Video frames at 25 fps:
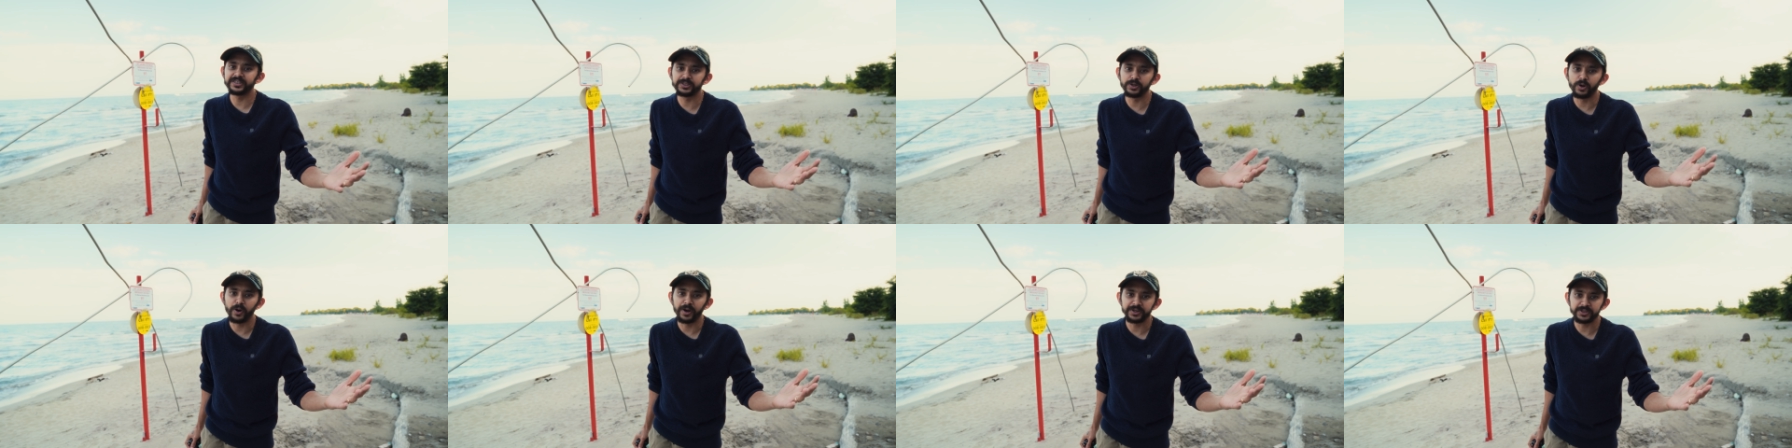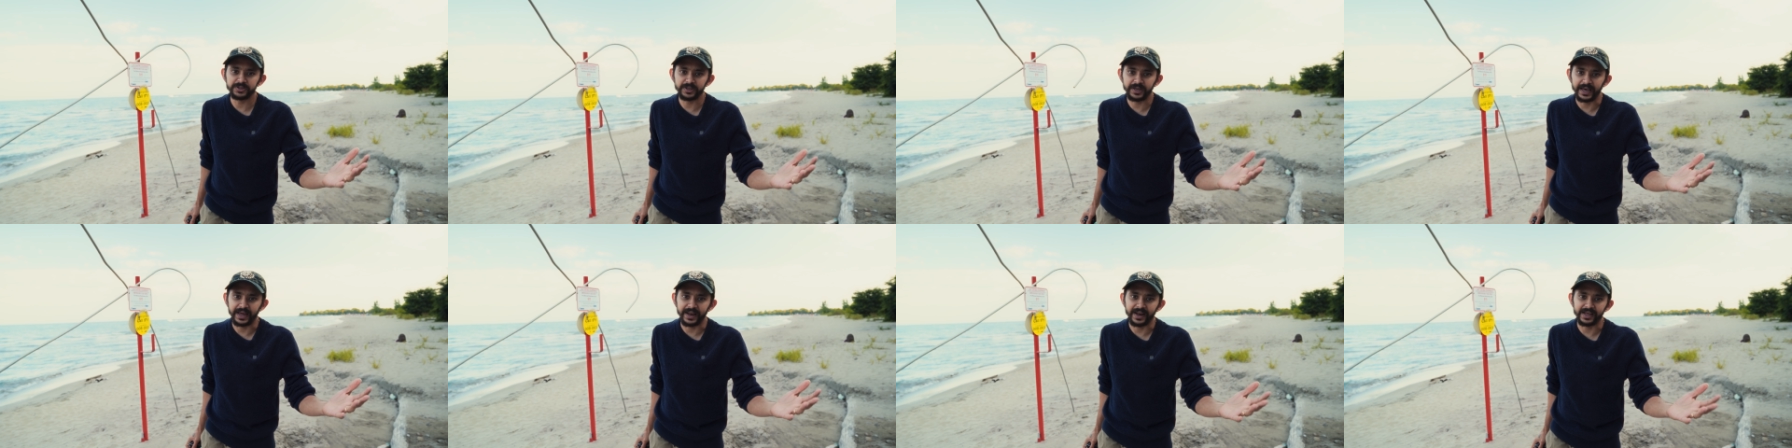this is going
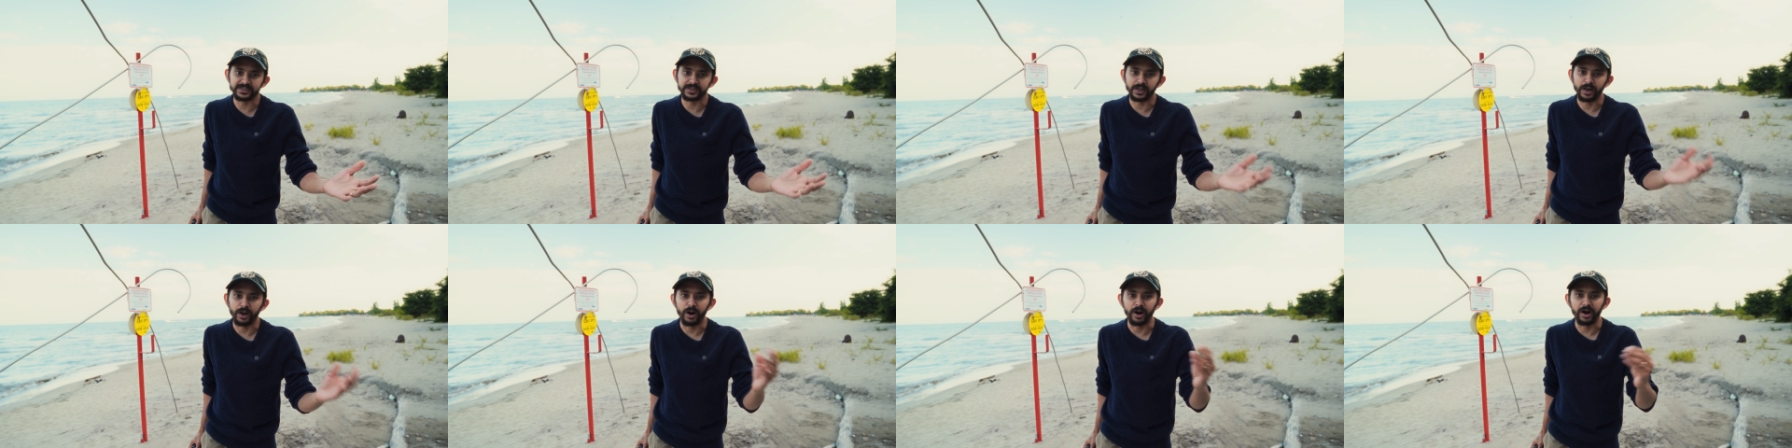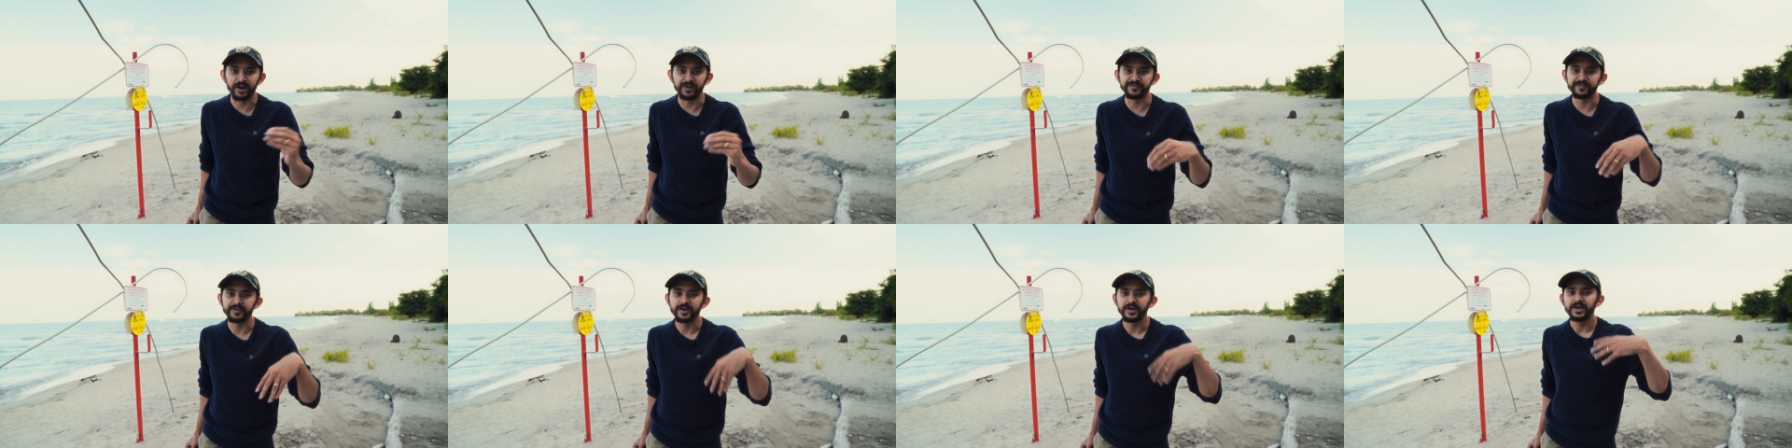to get us a
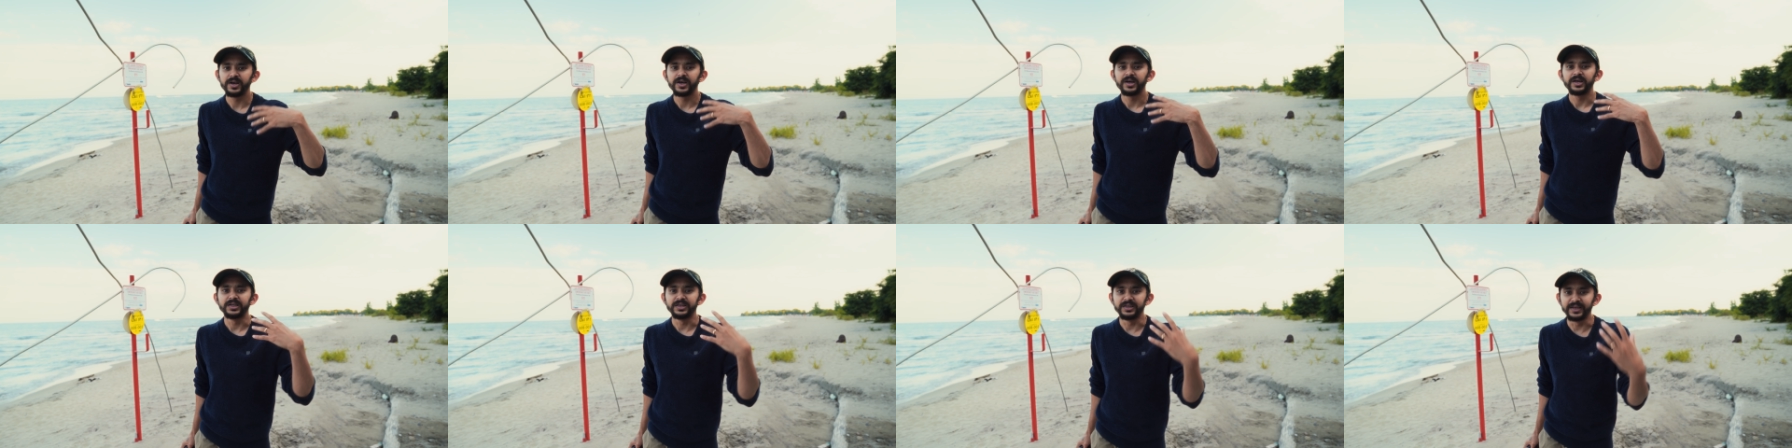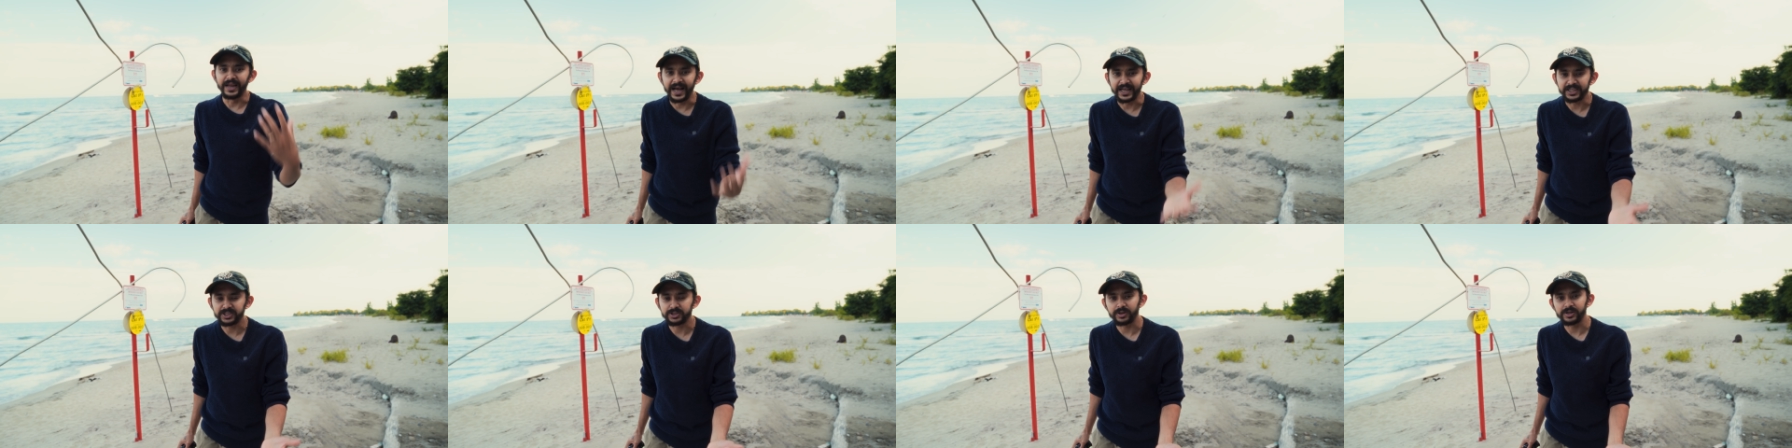lot of
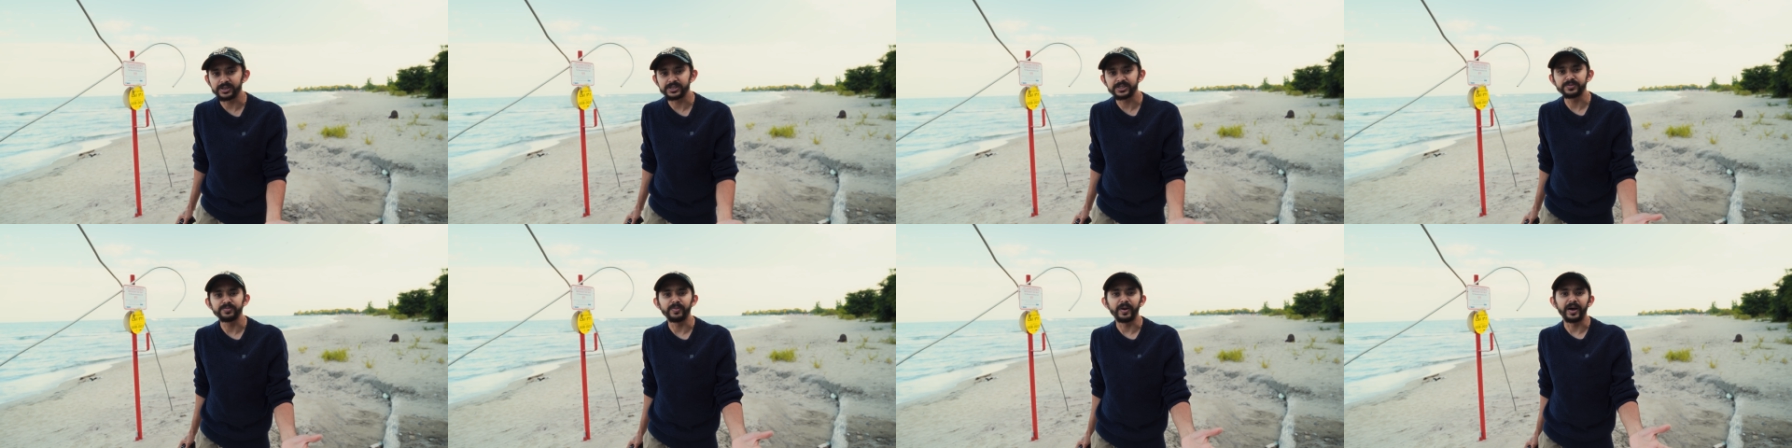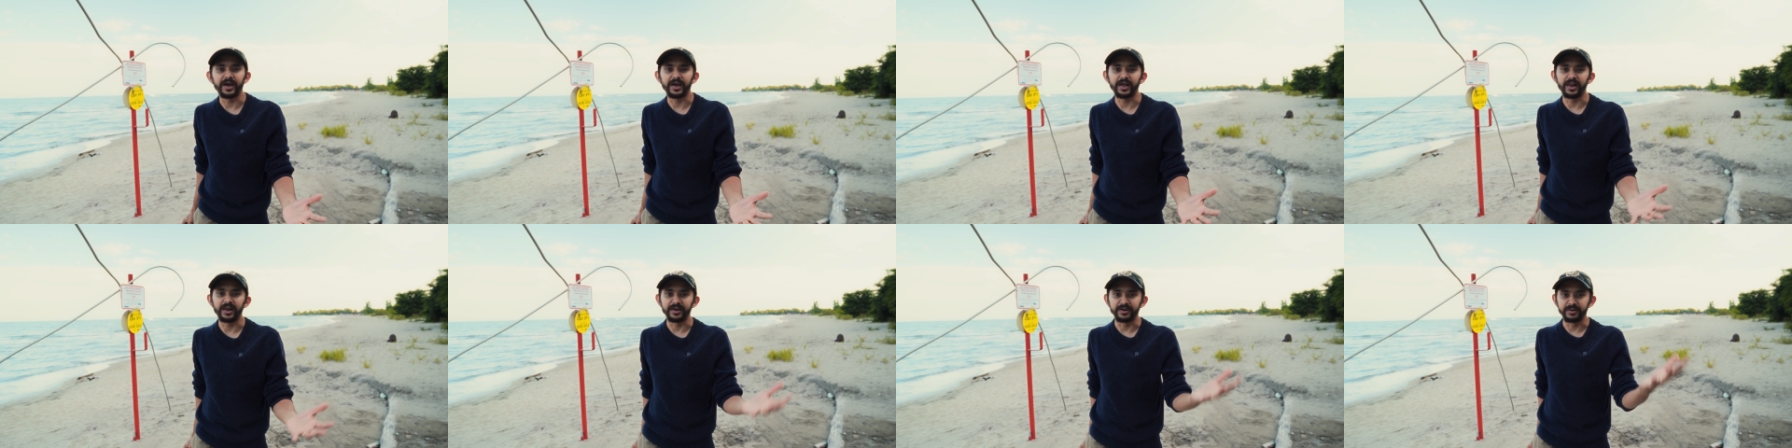natural
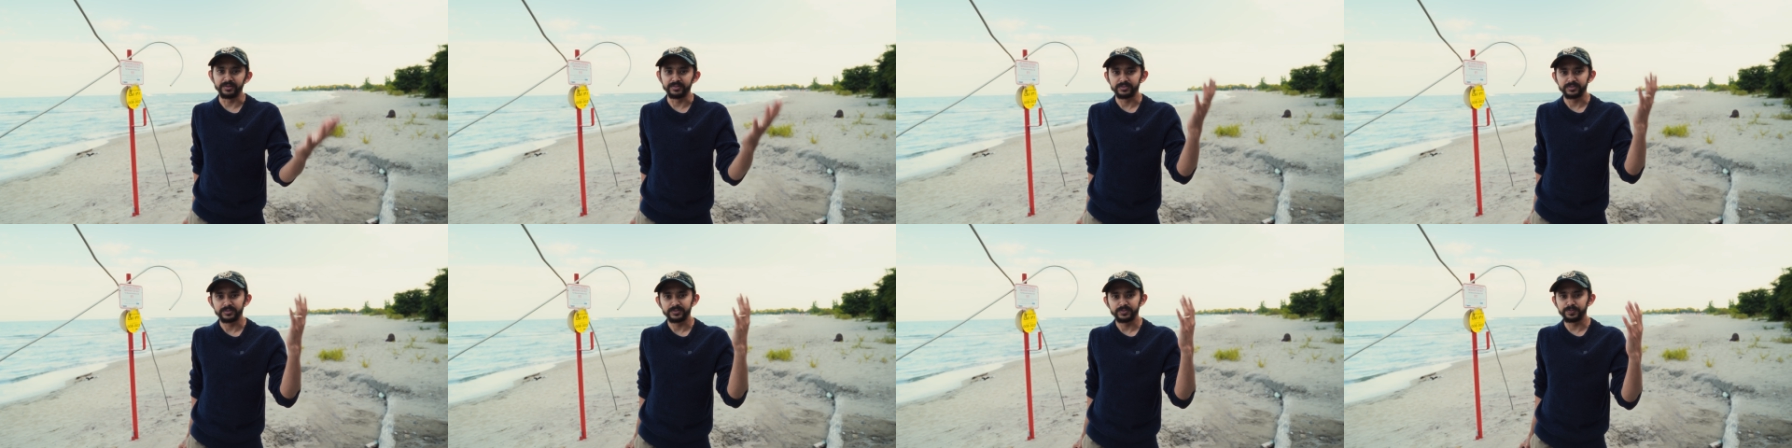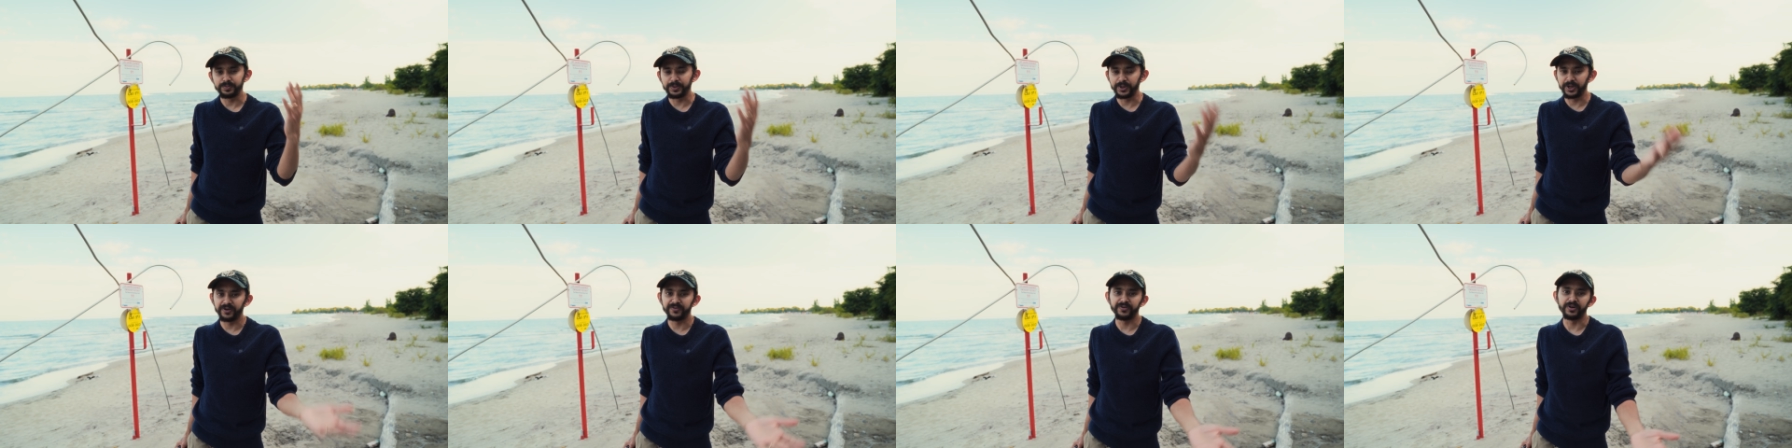smile and
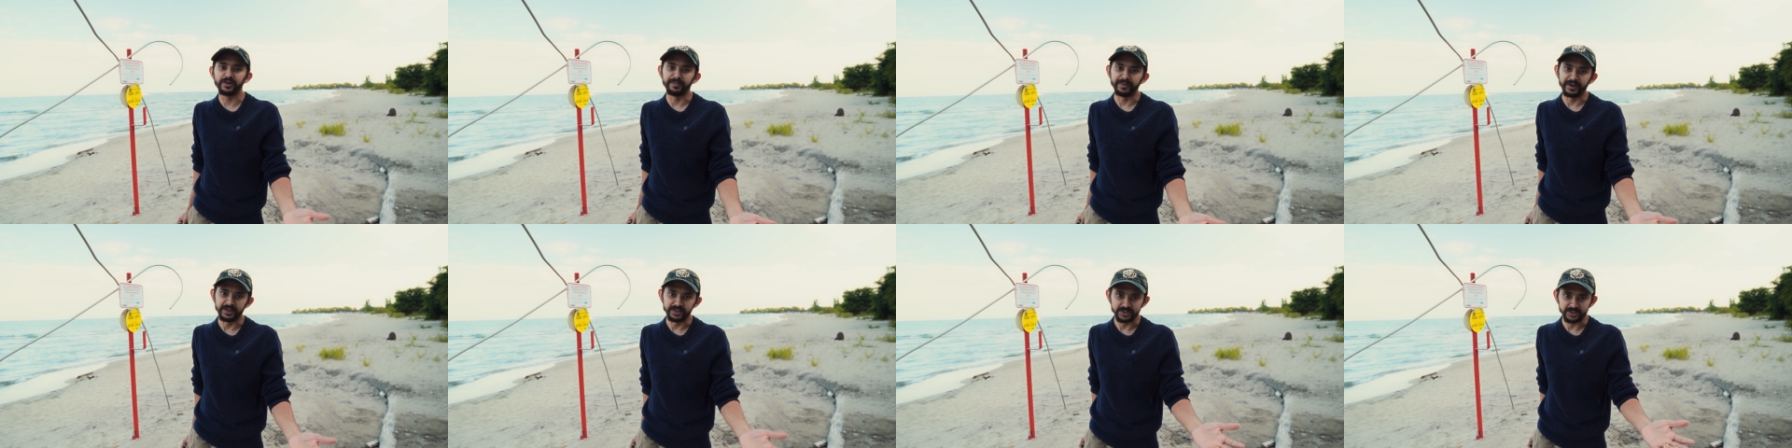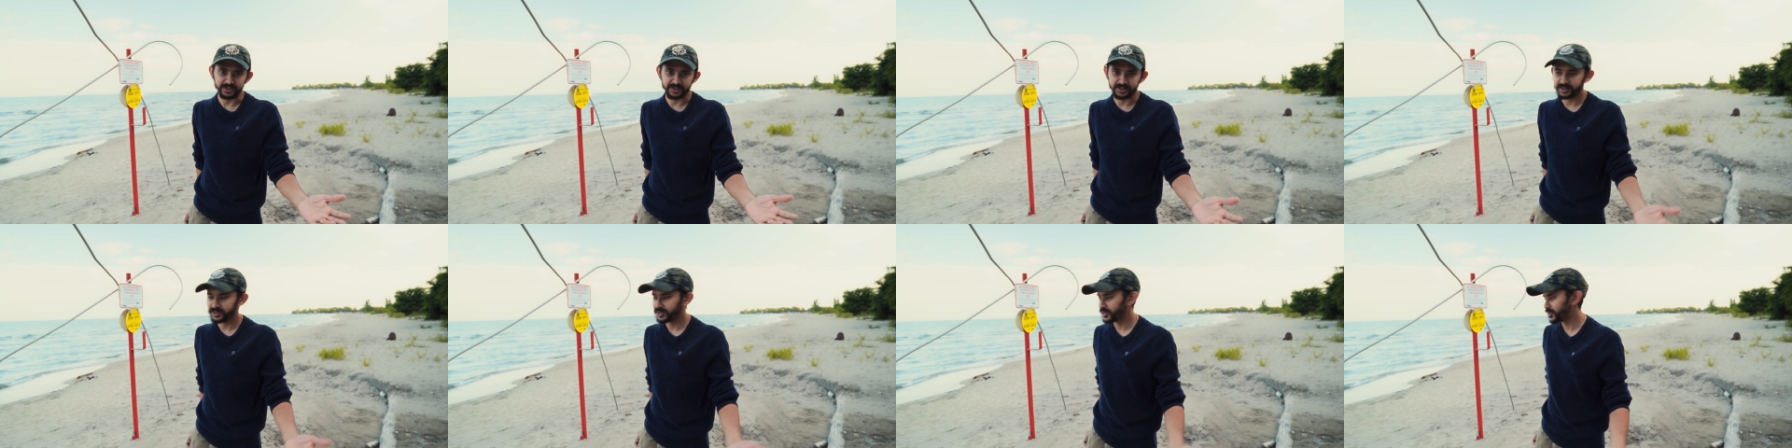beautiful
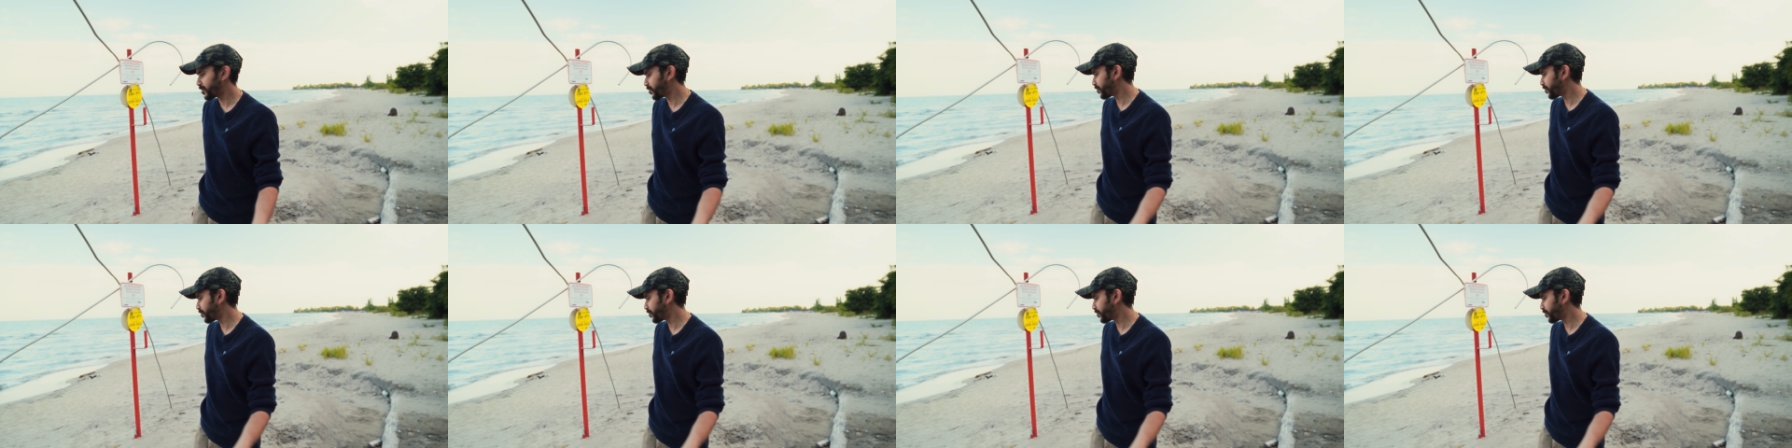images.